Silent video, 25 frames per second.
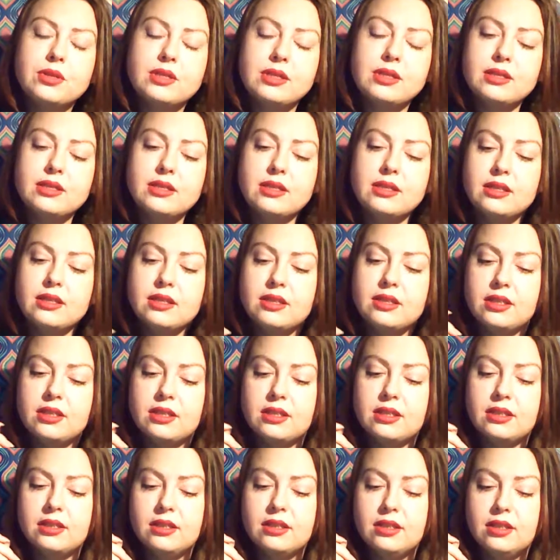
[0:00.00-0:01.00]
is the
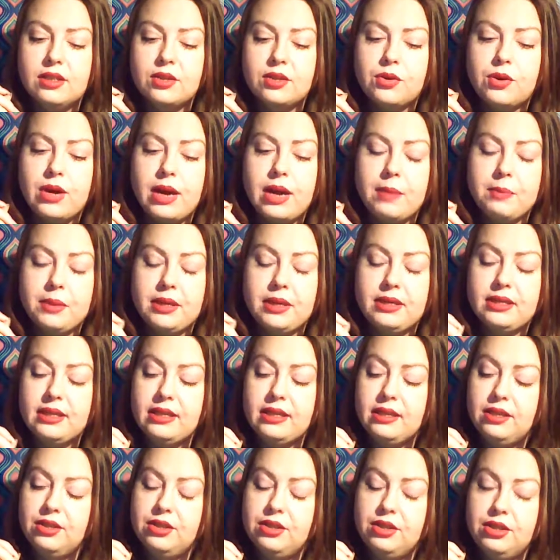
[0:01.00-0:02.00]
crap ending.